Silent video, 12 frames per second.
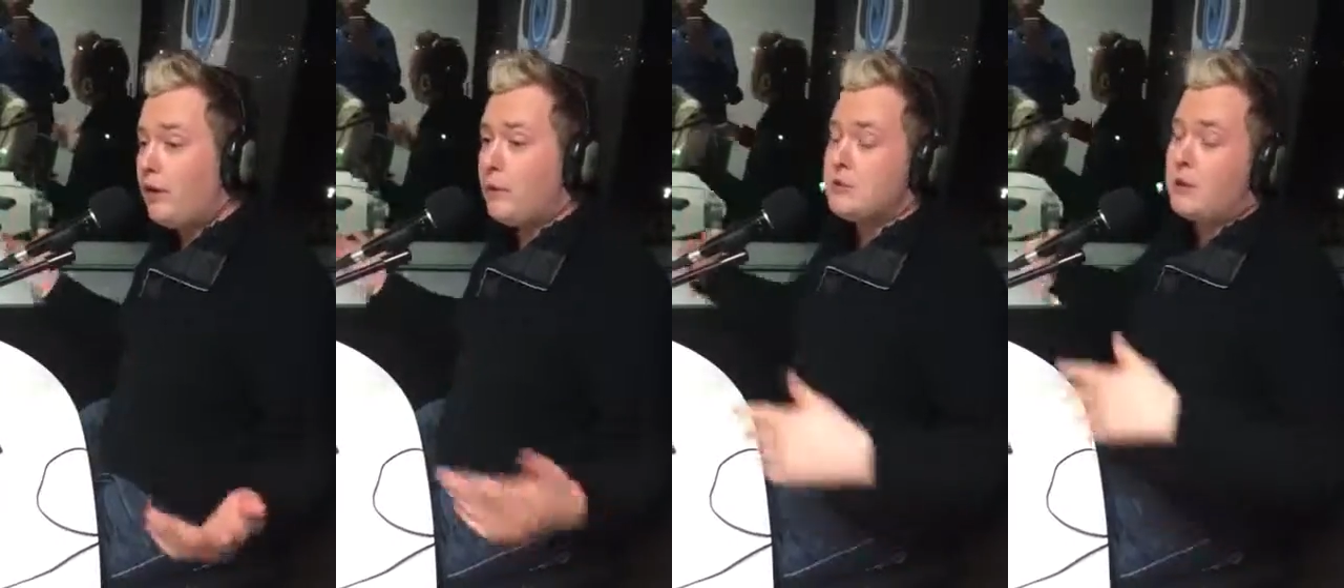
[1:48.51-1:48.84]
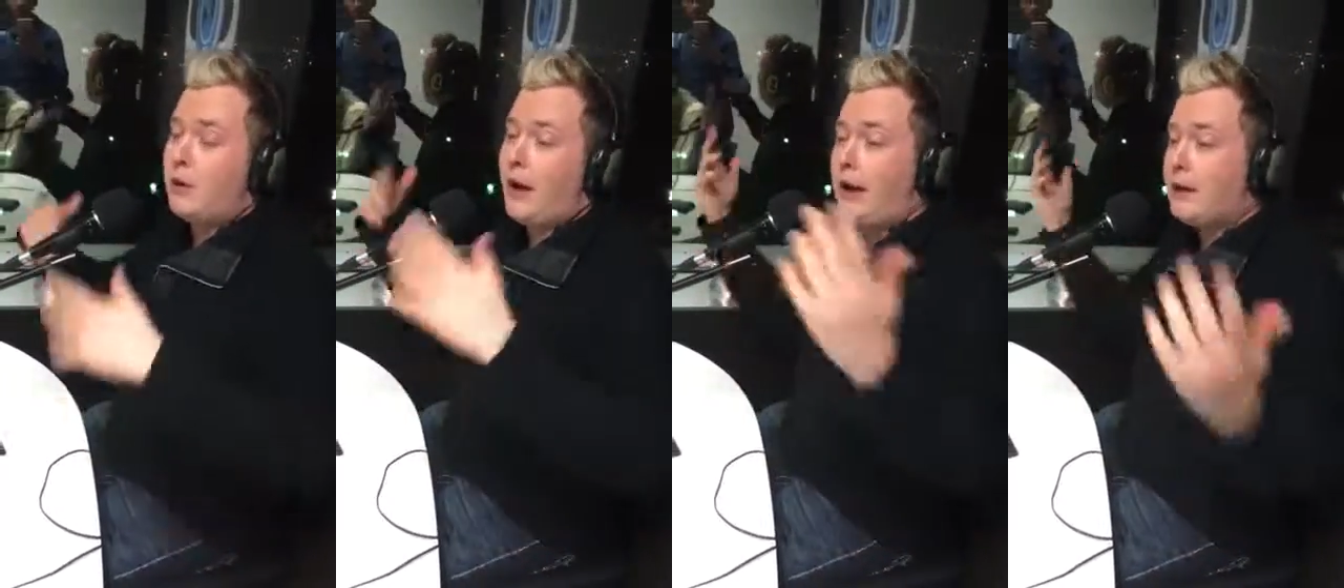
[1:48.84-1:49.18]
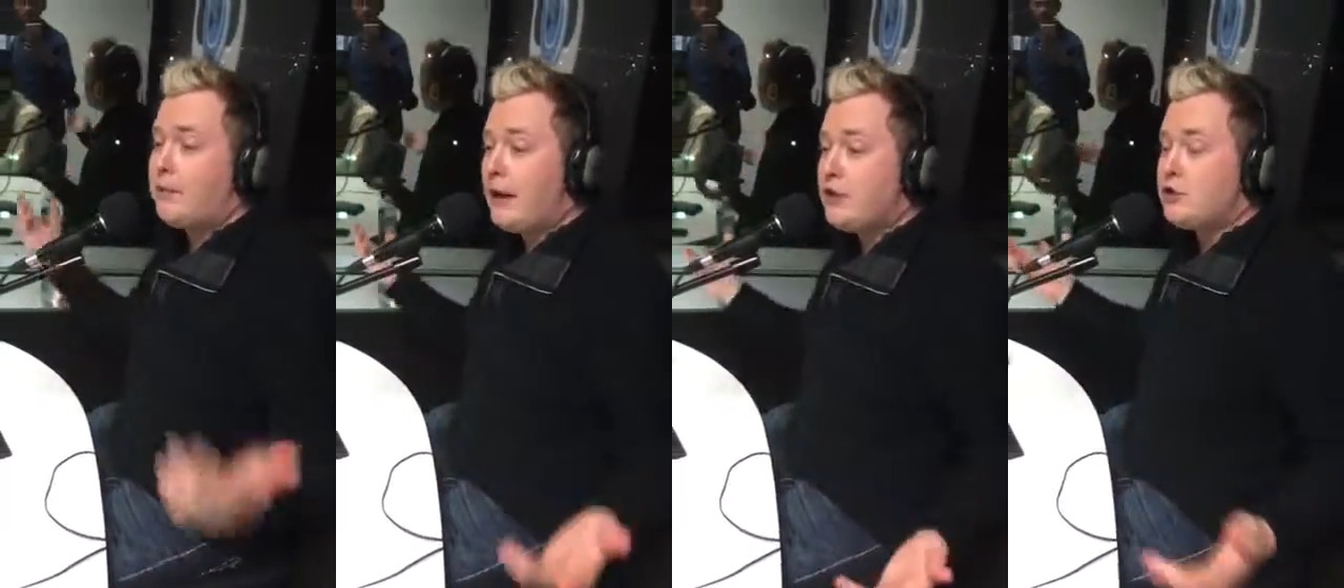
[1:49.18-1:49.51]
There was no
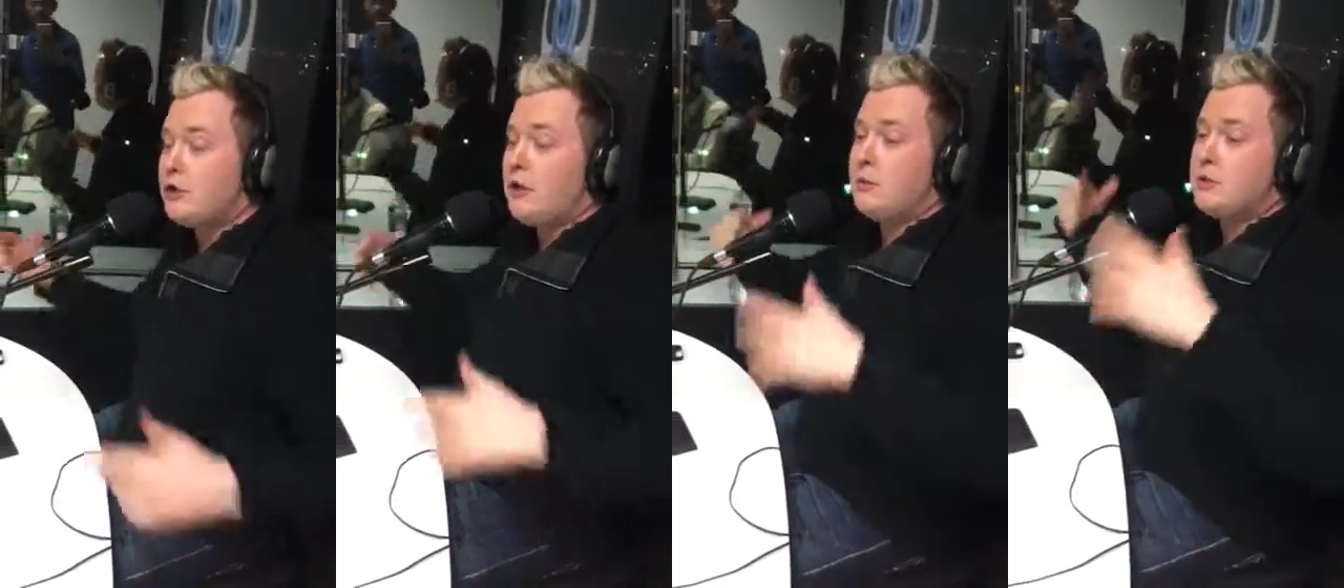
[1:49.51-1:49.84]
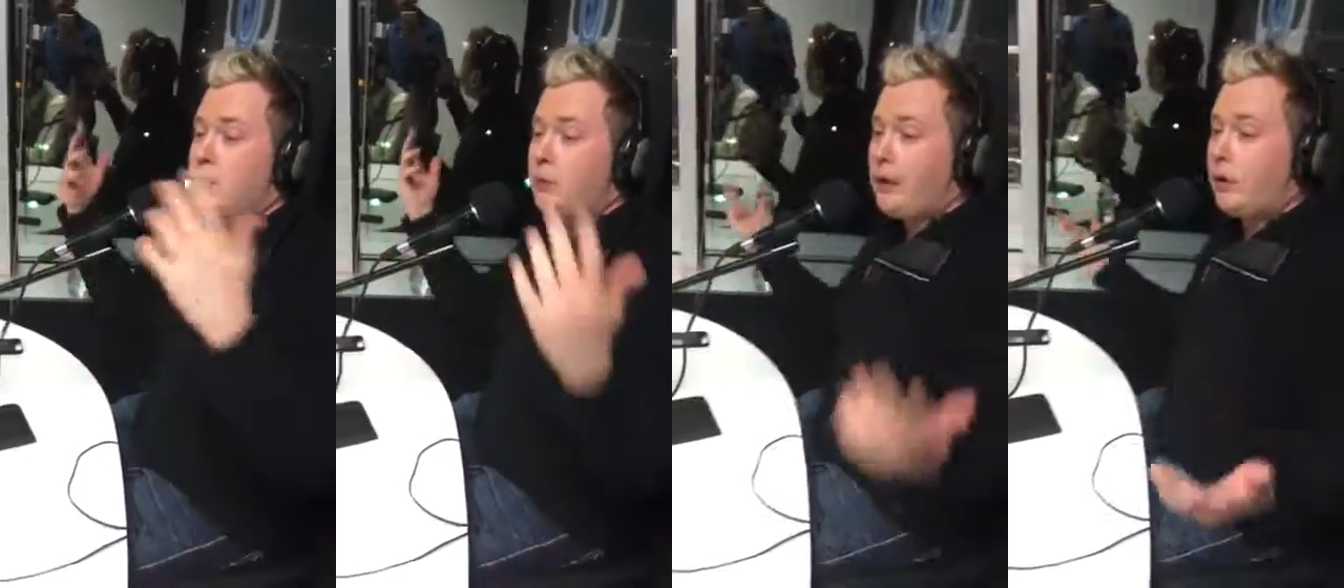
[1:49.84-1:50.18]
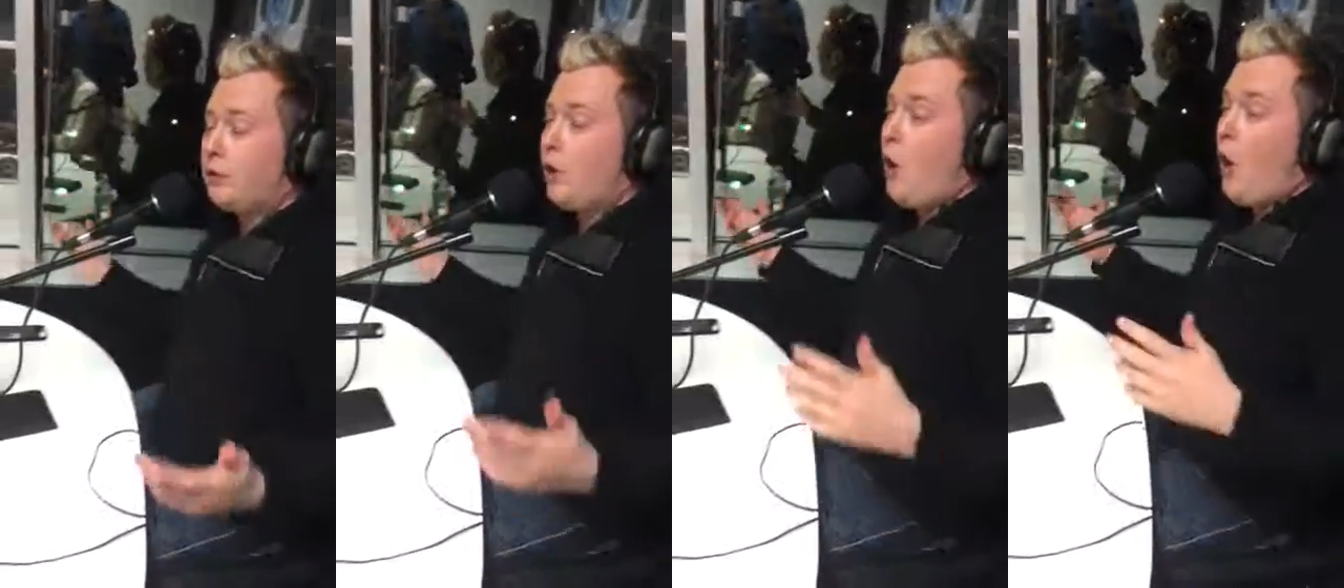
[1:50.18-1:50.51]
condemnation. There was no
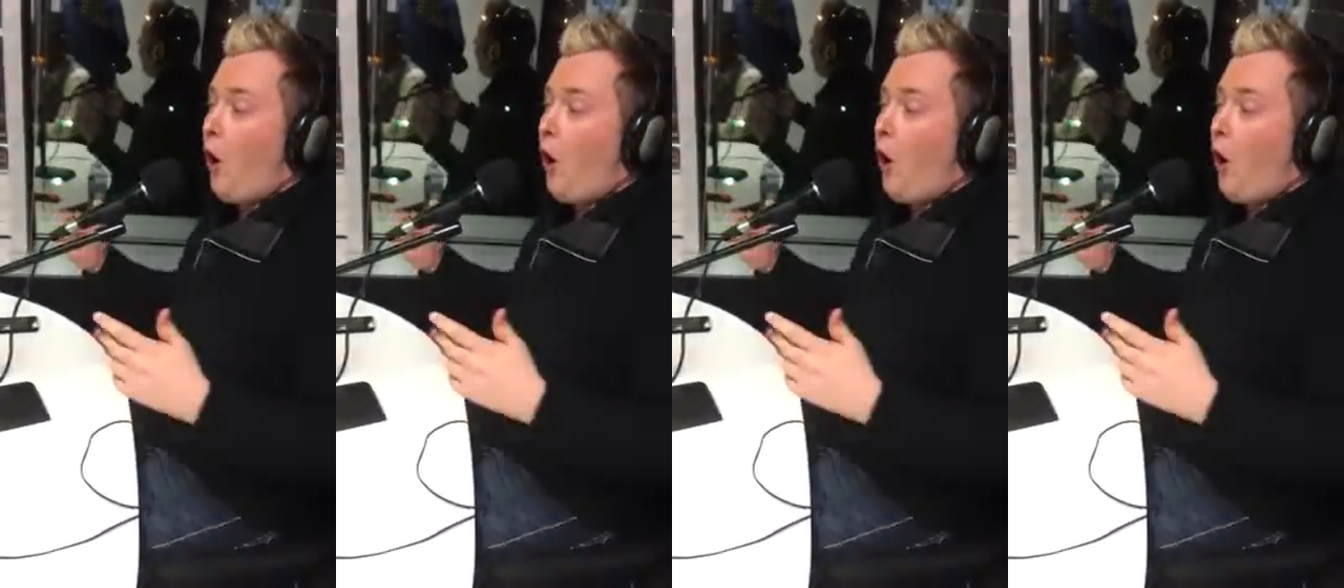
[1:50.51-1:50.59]
guilt.